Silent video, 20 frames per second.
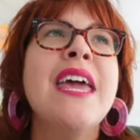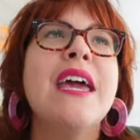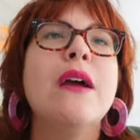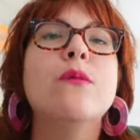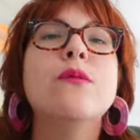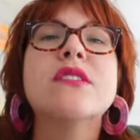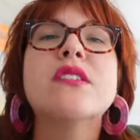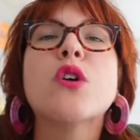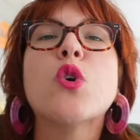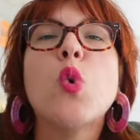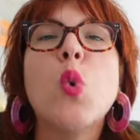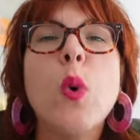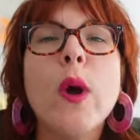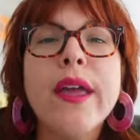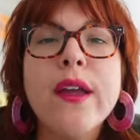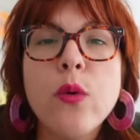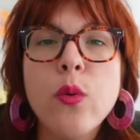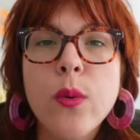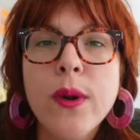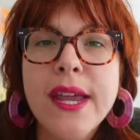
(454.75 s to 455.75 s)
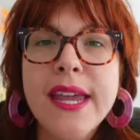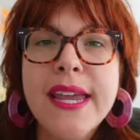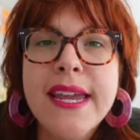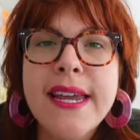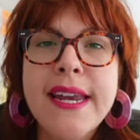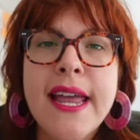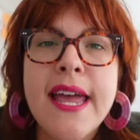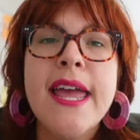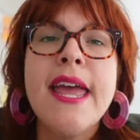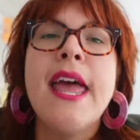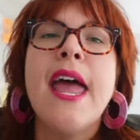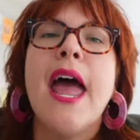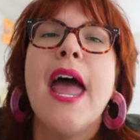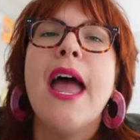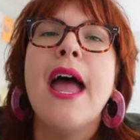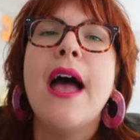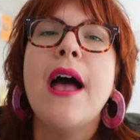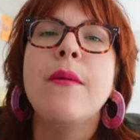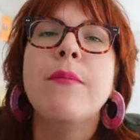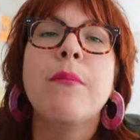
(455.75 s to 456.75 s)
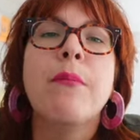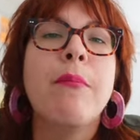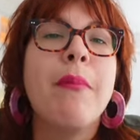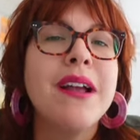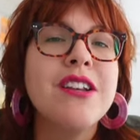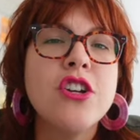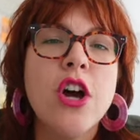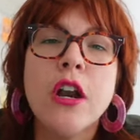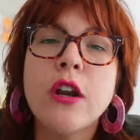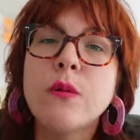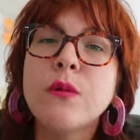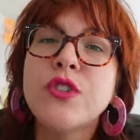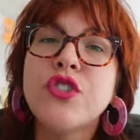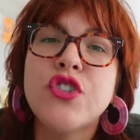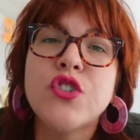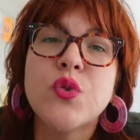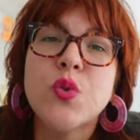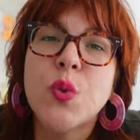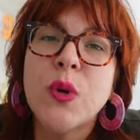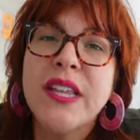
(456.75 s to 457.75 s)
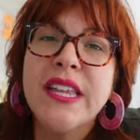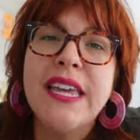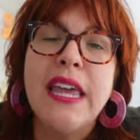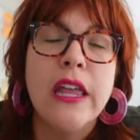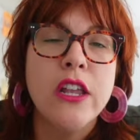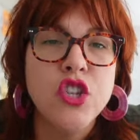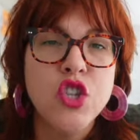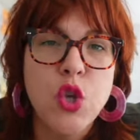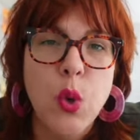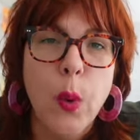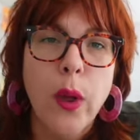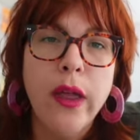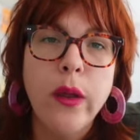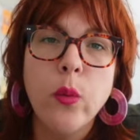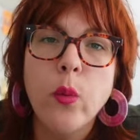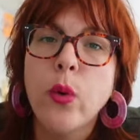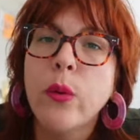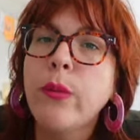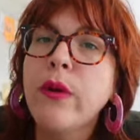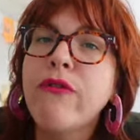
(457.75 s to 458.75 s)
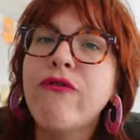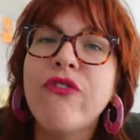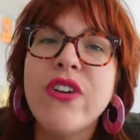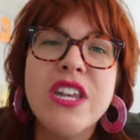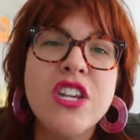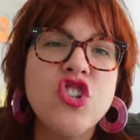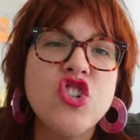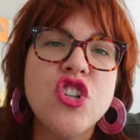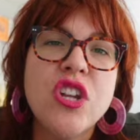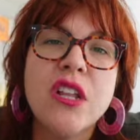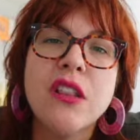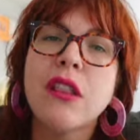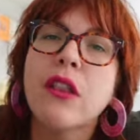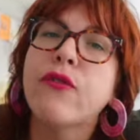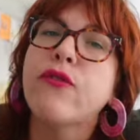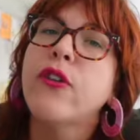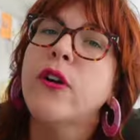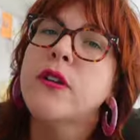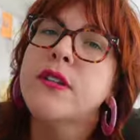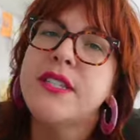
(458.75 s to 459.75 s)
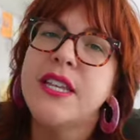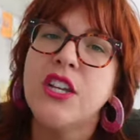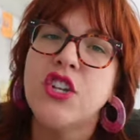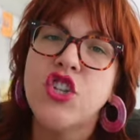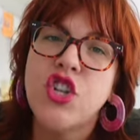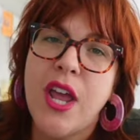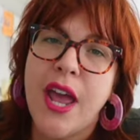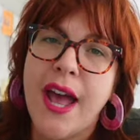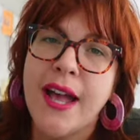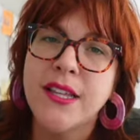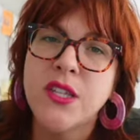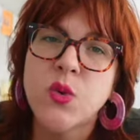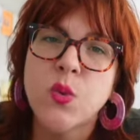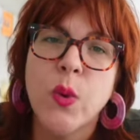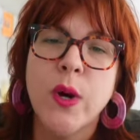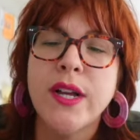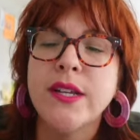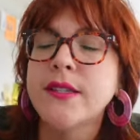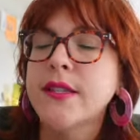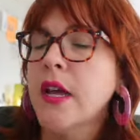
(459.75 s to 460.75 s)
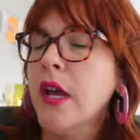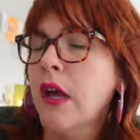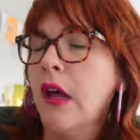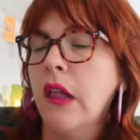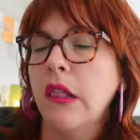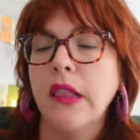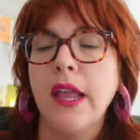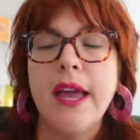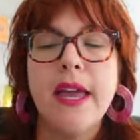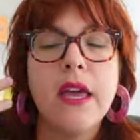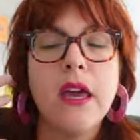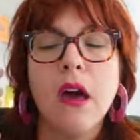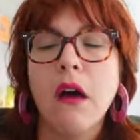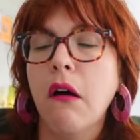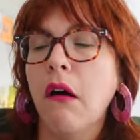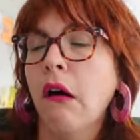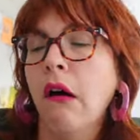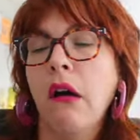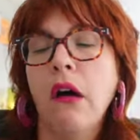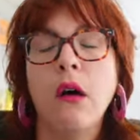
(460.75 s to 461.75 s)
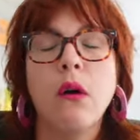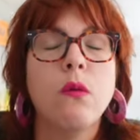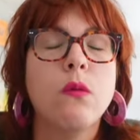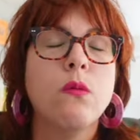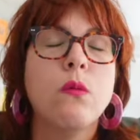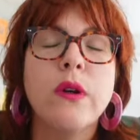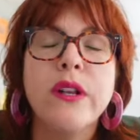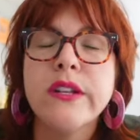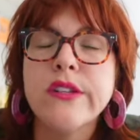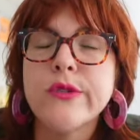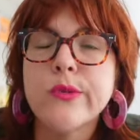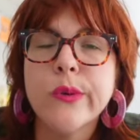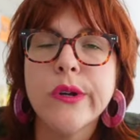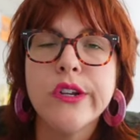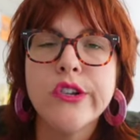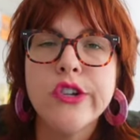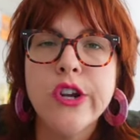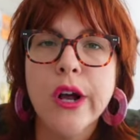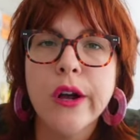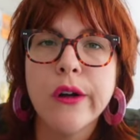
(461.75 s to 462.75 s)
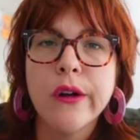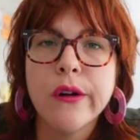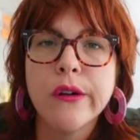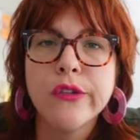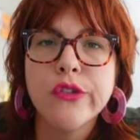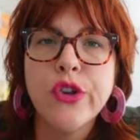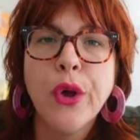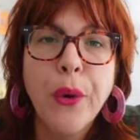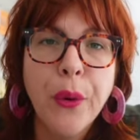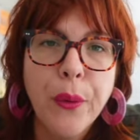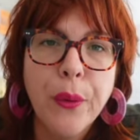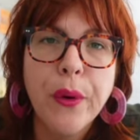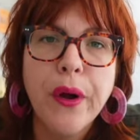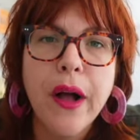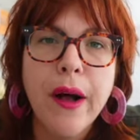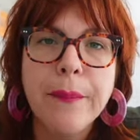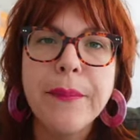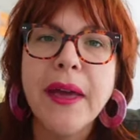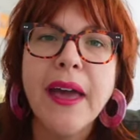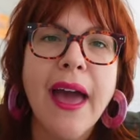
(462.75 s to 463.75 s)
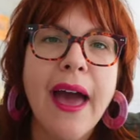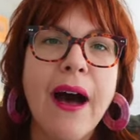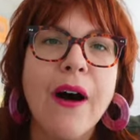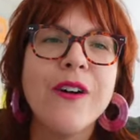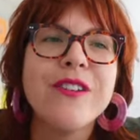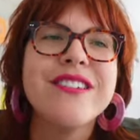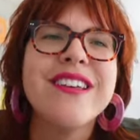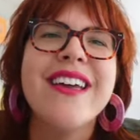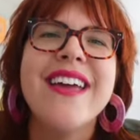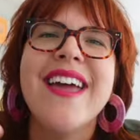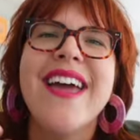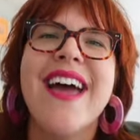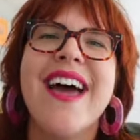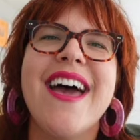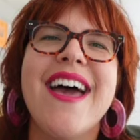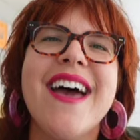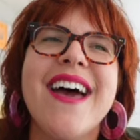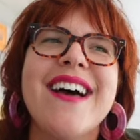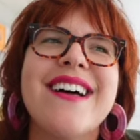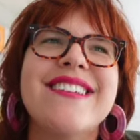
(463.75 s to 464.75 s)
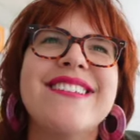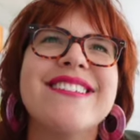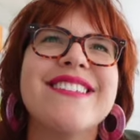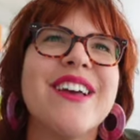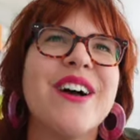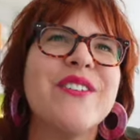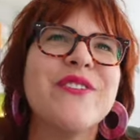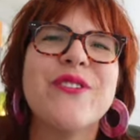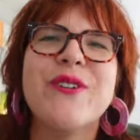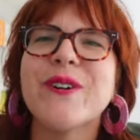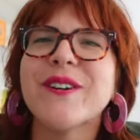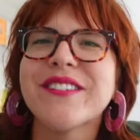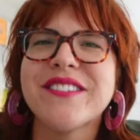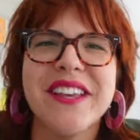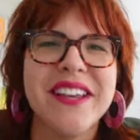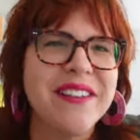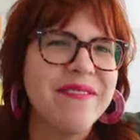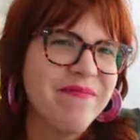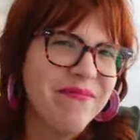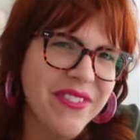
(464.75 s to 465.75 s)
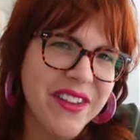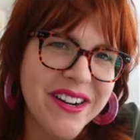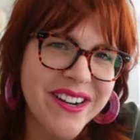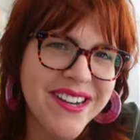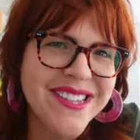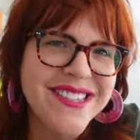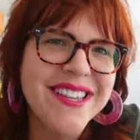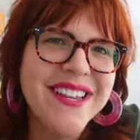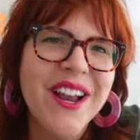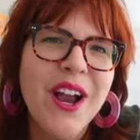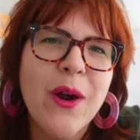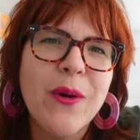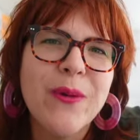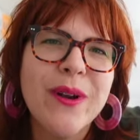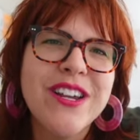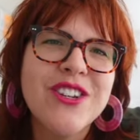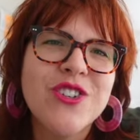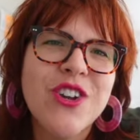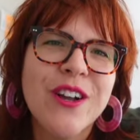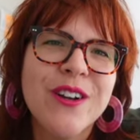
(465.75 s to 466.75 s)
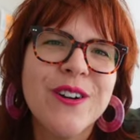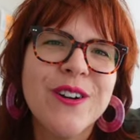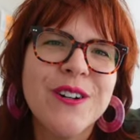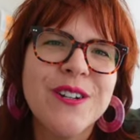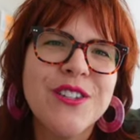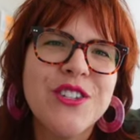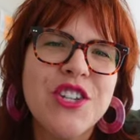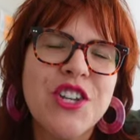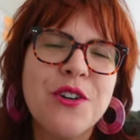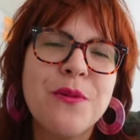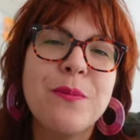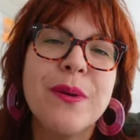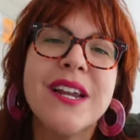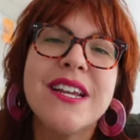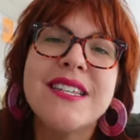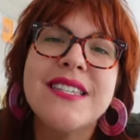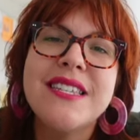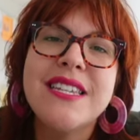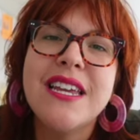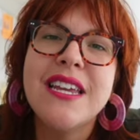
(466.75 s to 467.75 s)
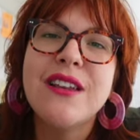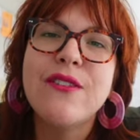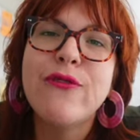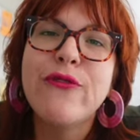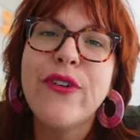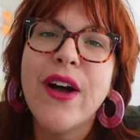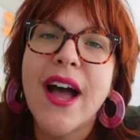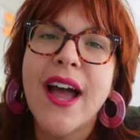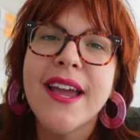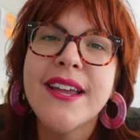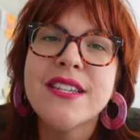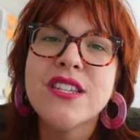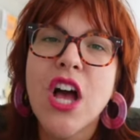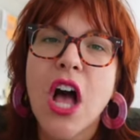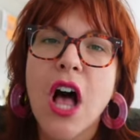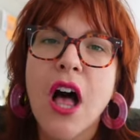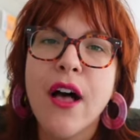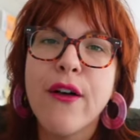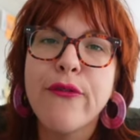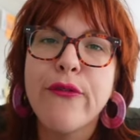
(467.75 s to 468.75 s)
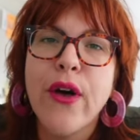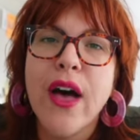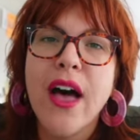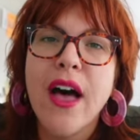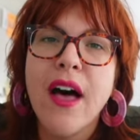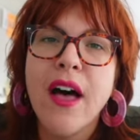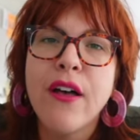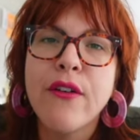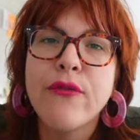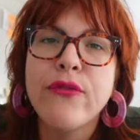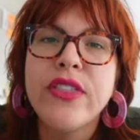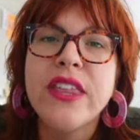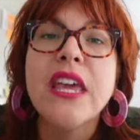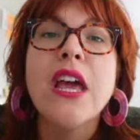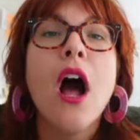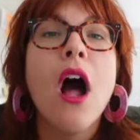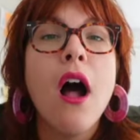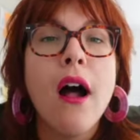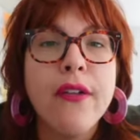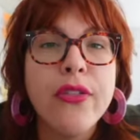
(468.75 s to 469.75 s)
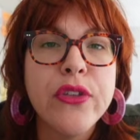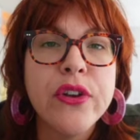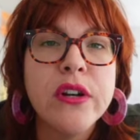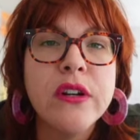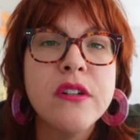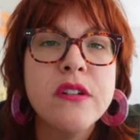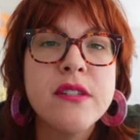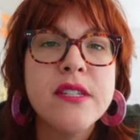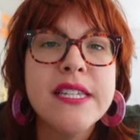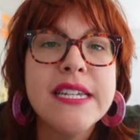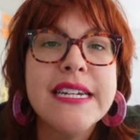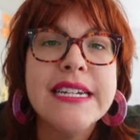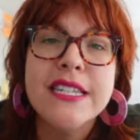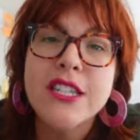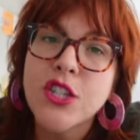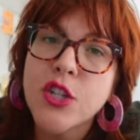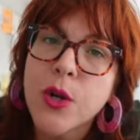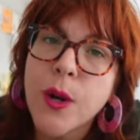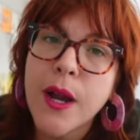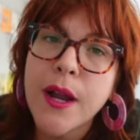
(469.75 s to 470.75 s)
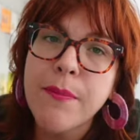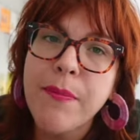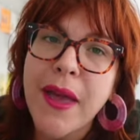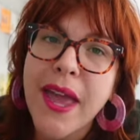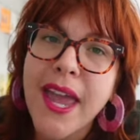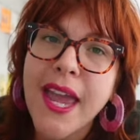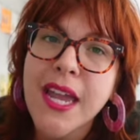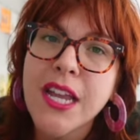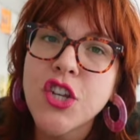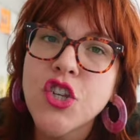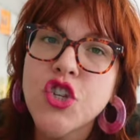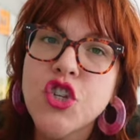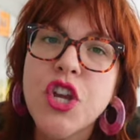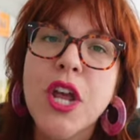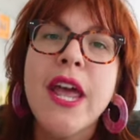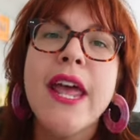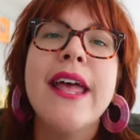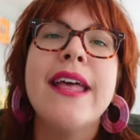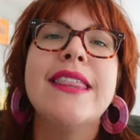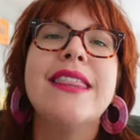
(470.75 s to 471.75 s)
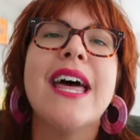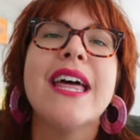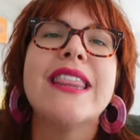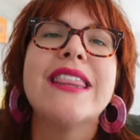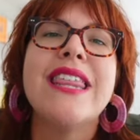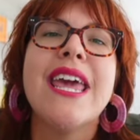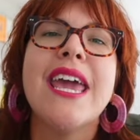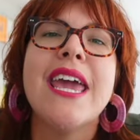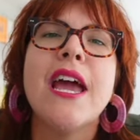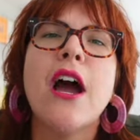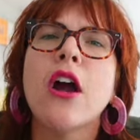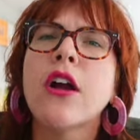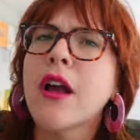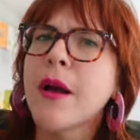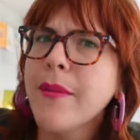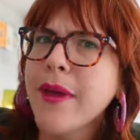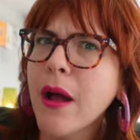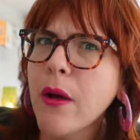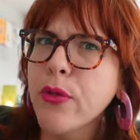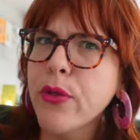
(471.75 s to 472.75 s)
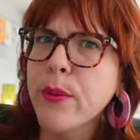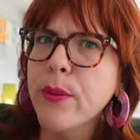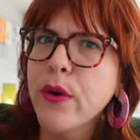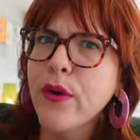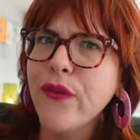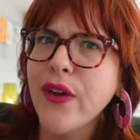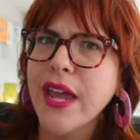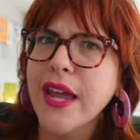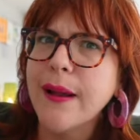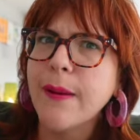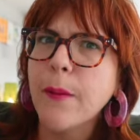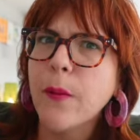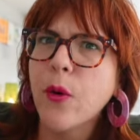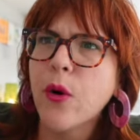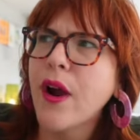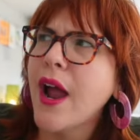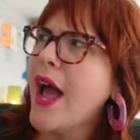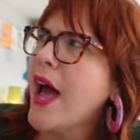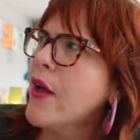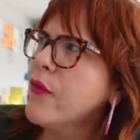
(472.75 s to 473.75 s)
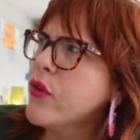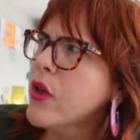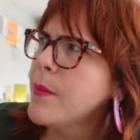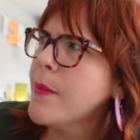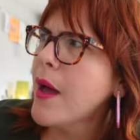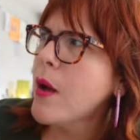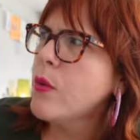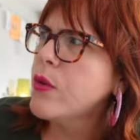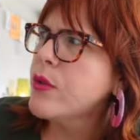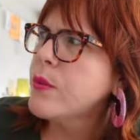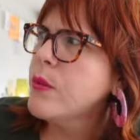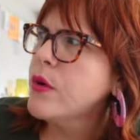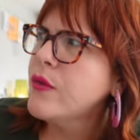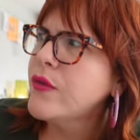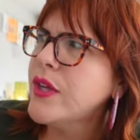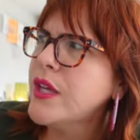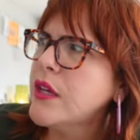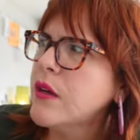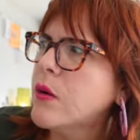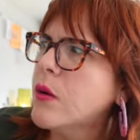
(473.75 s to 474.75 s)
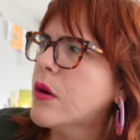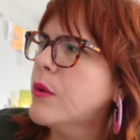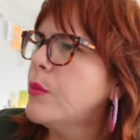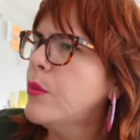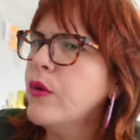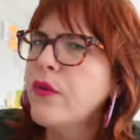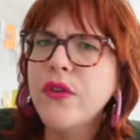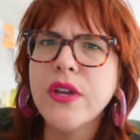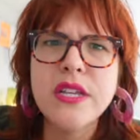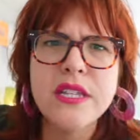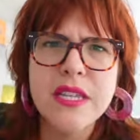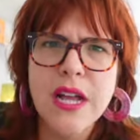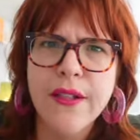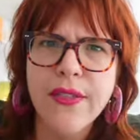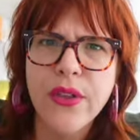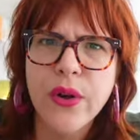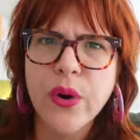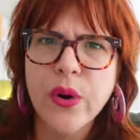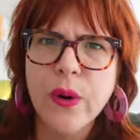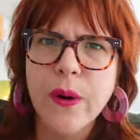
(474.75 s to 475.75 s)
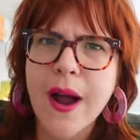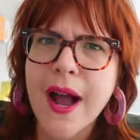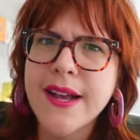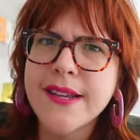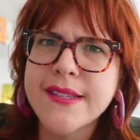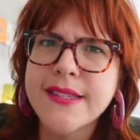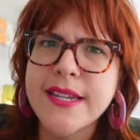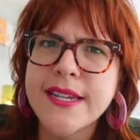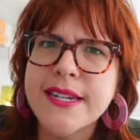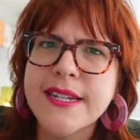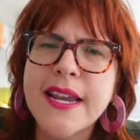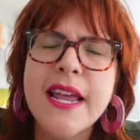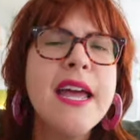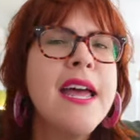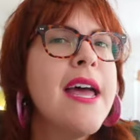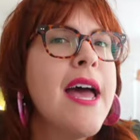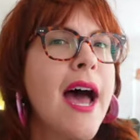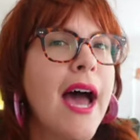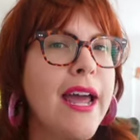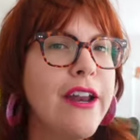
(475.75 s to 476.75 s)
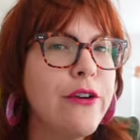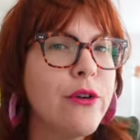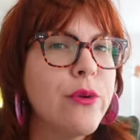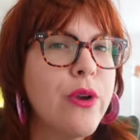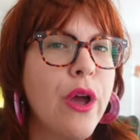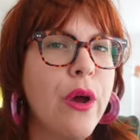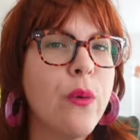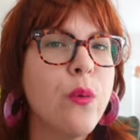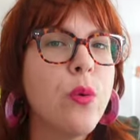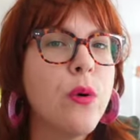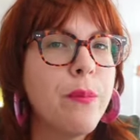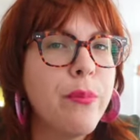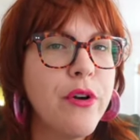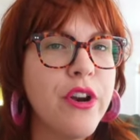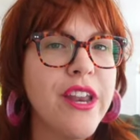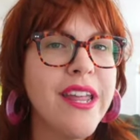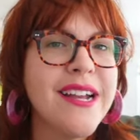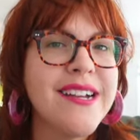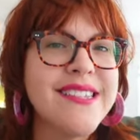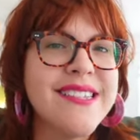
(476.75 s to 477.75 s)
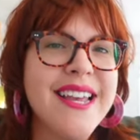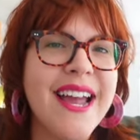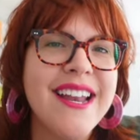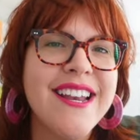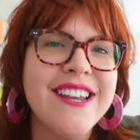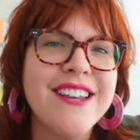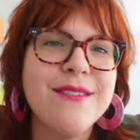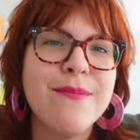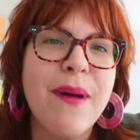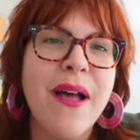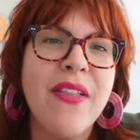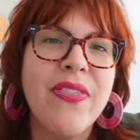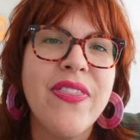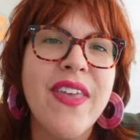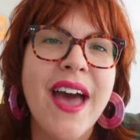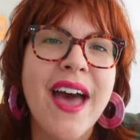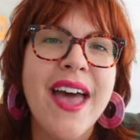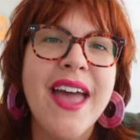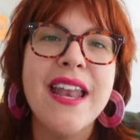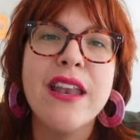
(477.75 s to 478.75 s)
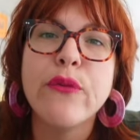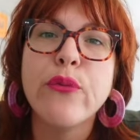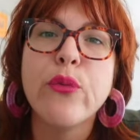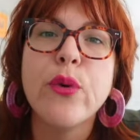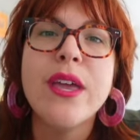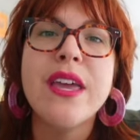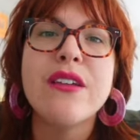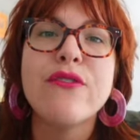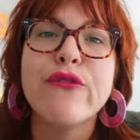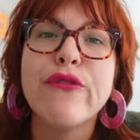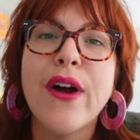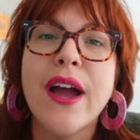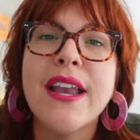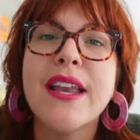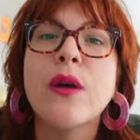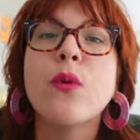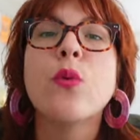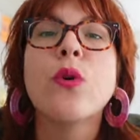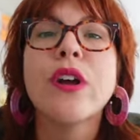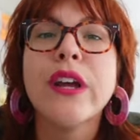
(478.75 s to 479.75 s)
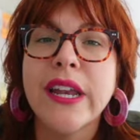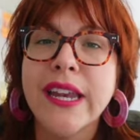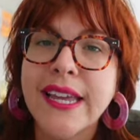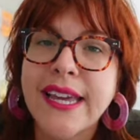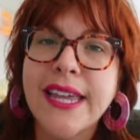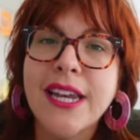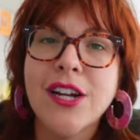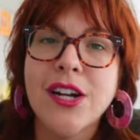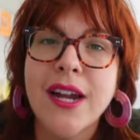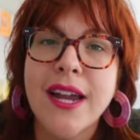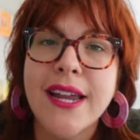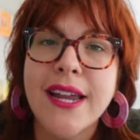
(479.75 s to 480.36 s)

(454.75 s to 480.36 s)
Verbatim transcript: It was a quick read and my daughter was just really into it. When we finished it, the first thing she asked was, like uh when is rickshaw girl 2 coming out and of course like there isn't a rickshaw girl 2 but i did find off of the author's instagram page that they are coming out with a movie or have come out with a movie or a movie is on the horizon i don't know we're pretty excited about that and if we can find it we're going to get our